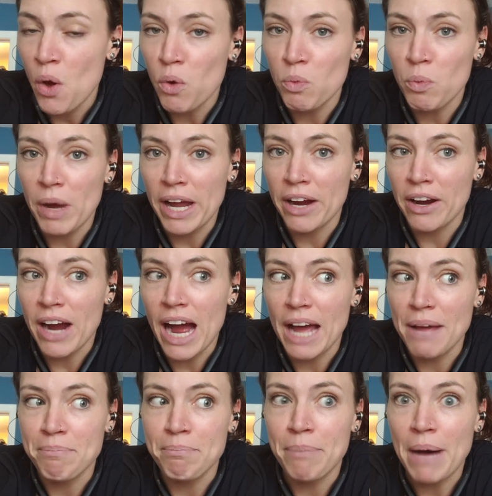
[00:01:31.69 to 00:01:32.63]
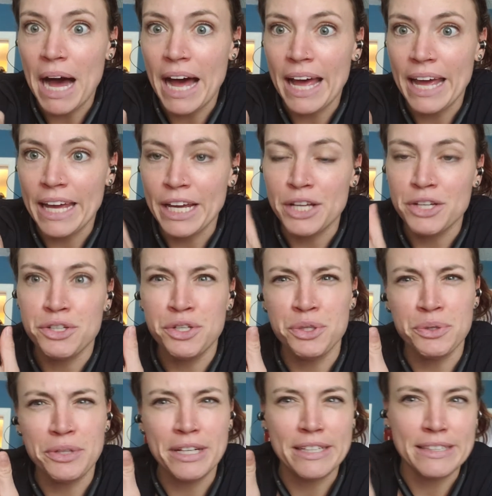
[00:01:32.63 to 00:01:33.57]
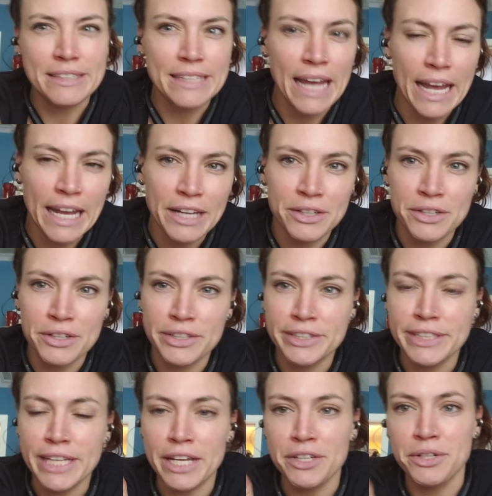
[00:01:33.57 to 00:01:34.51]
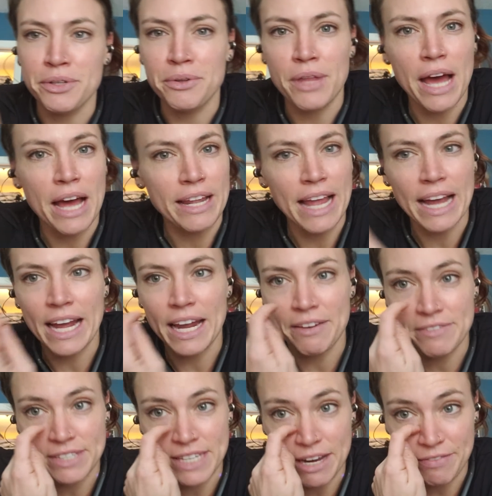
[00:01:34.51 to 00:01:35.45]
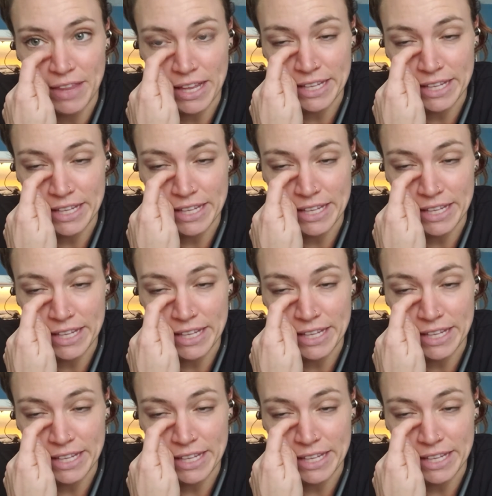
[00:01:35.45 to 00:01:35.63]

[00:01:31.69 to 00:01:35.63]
where I'm buying new containers and new that kind of stuff.